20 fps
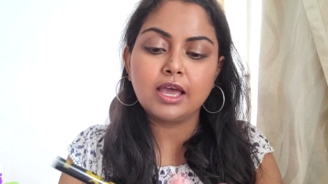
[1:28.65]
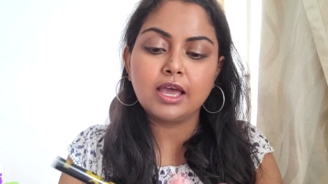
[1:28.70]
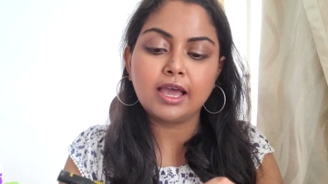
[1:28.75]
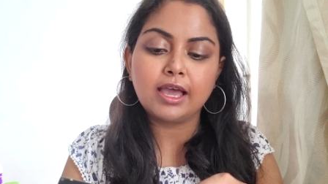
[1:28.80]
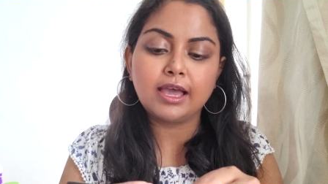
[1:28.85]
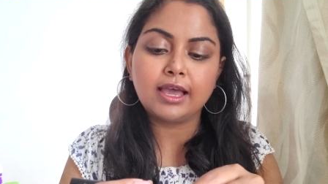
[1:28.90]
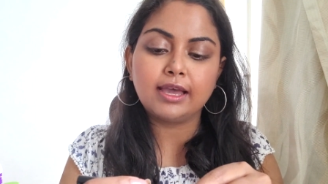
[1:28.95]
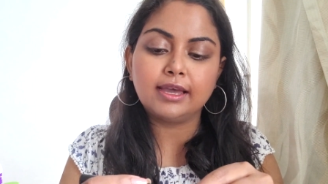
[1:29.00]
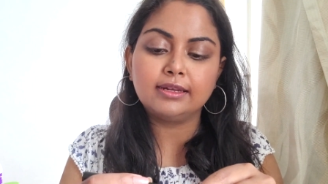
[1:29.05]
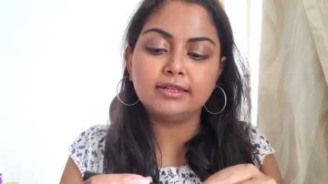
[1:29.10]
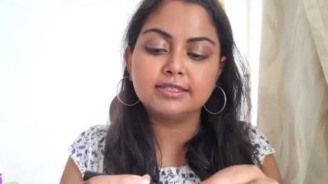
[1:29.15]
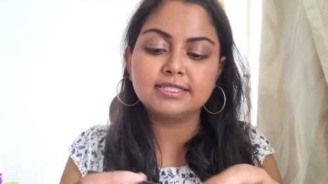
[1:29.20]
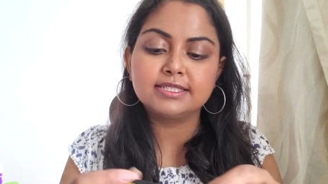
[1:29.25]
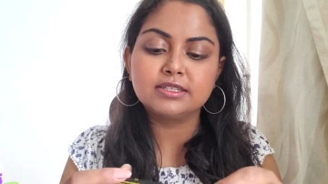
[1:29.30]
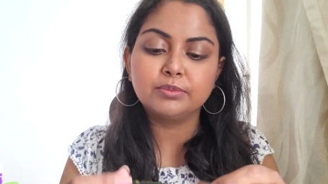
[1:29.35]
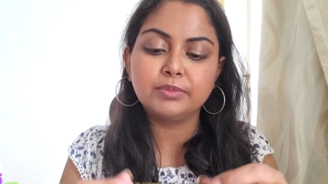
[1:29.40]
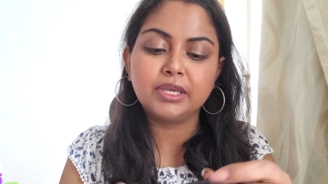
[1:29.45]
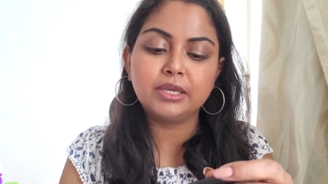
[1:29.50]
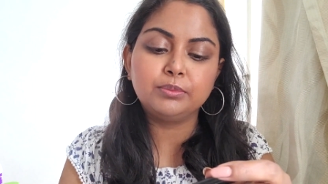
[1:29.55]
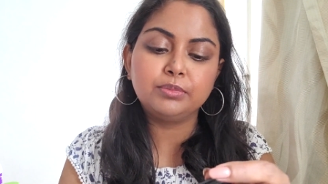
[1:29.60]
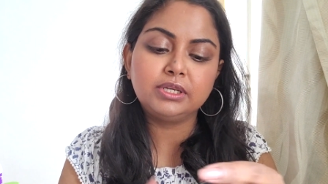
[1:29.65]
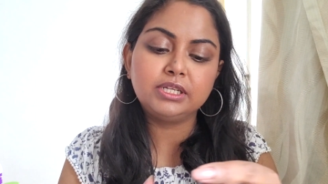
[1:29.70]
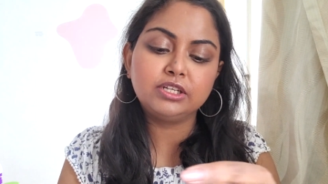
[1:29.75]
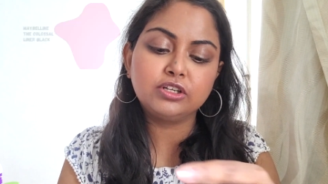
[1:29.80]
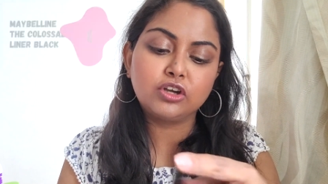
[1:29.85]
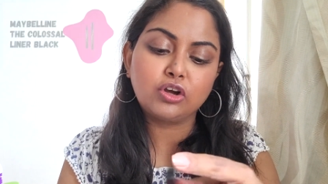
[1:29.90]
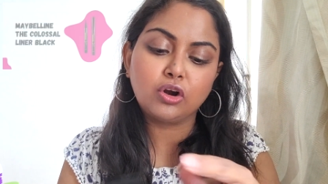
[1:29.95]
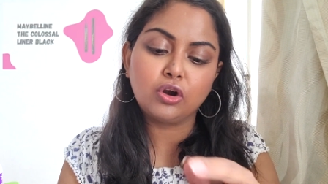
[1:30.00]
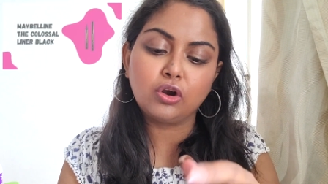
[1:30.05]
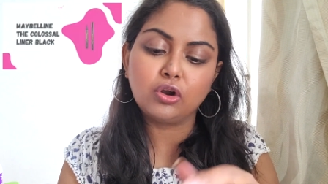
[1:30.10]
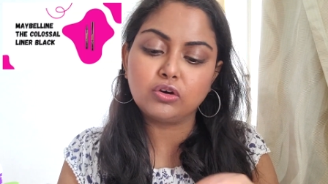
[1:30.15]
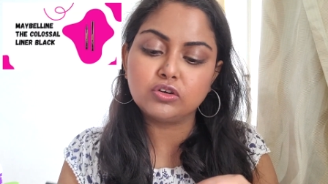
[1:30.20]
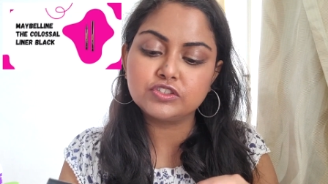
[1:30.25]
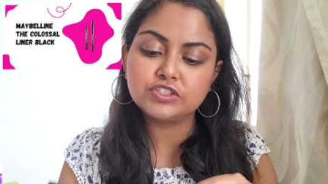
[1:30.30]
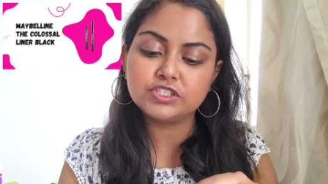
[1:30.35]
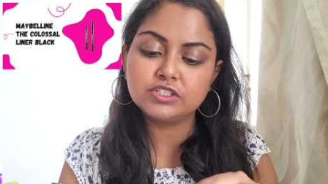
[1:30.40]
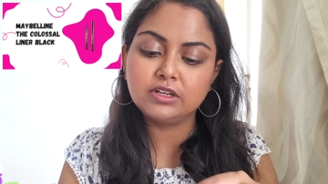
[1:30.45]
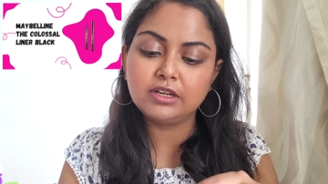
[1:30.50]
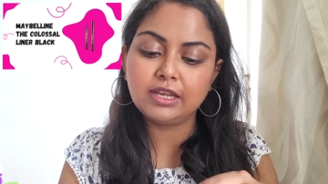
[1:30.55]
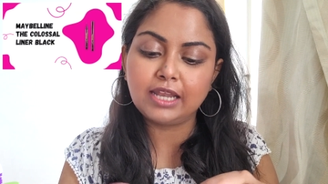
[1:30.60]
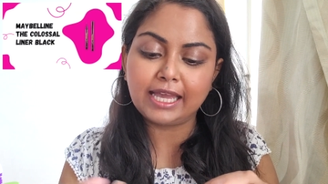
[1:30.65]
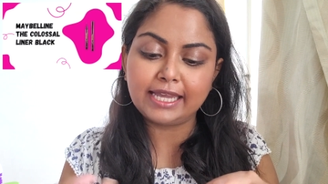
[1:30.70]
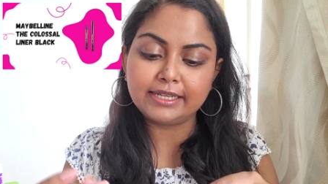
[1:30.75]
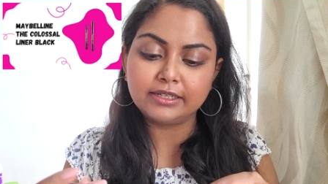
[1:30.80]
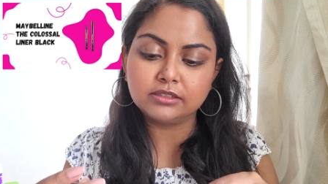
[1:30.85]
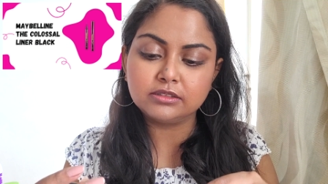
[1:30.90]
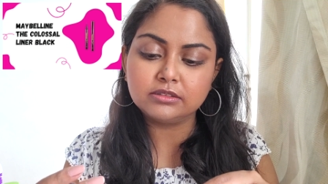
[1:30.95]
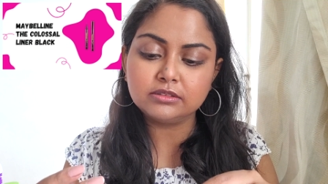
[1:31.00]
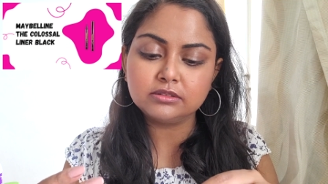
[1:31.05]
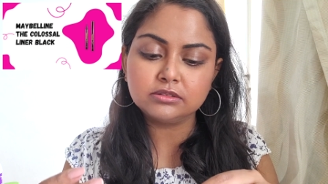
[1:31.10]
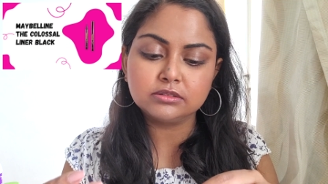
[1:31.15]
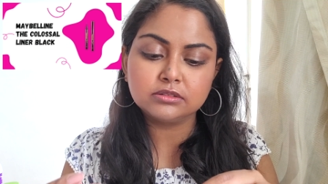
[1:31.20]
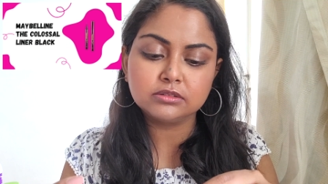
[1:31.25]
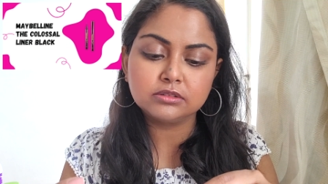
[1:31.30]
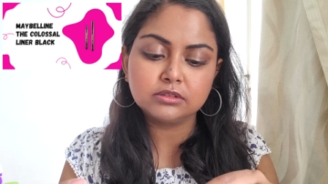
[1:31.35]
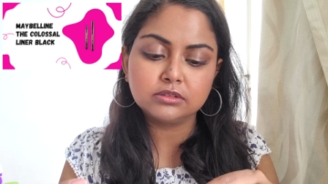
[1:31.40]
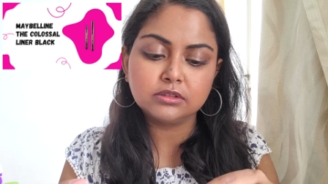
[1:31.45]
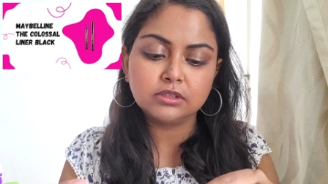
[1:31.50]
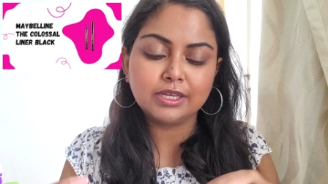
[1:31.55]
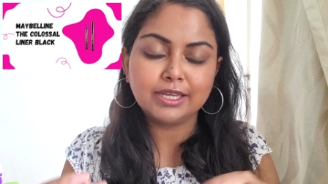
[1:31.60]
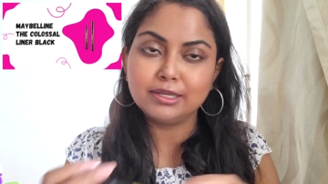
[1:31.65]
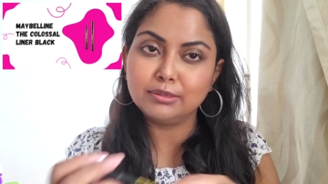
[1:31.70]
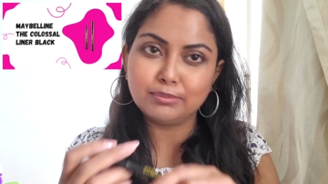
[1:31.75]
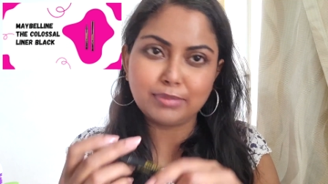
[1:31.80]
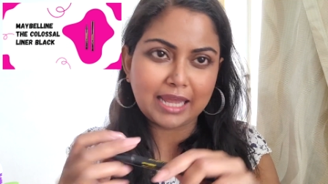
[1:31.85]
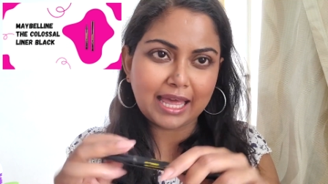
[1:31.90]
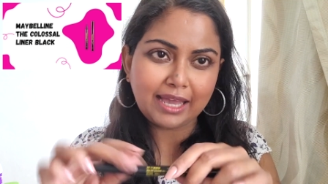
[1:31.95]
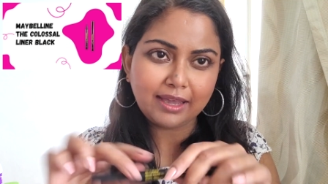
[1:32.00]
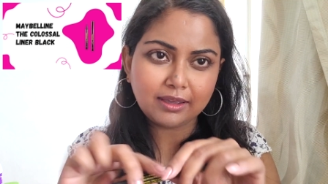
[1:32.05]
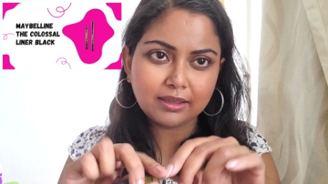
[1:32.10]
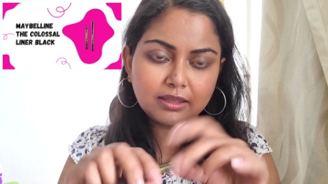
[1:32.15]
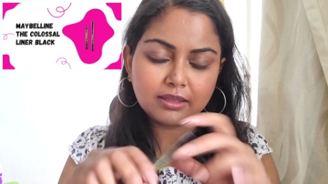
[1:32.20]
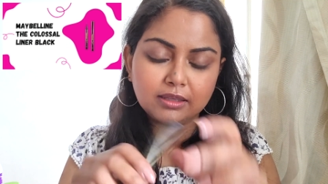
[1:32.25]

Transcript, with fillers: and it's the Maybelline Colossal liner in black.